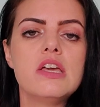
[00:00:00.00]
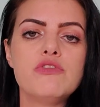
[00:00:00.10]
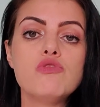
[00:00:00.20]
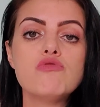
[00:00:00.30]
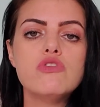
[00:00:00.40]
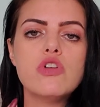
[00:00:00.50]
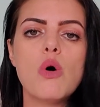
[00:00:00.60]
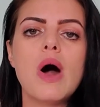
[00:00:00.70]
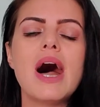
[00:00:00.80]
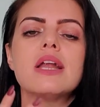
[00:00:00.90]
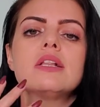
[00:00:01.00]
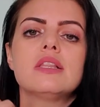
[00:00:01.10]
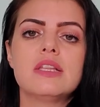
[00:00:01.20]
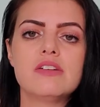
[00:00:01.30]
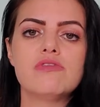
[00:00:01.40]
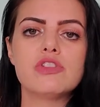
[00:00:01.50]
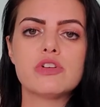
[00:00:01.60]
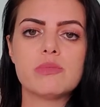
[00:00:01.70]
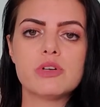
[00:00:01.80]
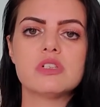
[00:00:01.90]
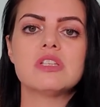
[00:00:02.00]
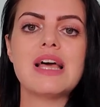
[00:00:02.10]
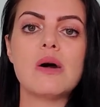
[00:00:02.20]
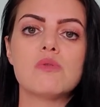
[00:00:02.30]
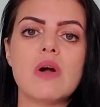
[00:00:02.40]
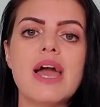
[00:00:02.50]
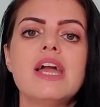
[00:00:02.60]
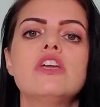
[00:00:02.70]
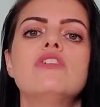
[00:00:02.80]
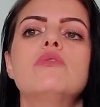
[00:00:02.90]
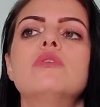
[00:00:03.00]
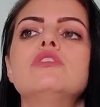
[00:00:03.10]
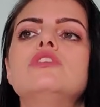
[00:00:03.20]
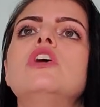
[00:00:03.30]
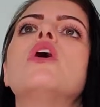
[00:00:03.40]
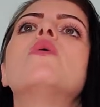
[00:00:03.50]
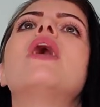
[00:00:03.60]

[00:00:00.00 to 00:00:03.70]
if you know how to live with your birds in that way, you will know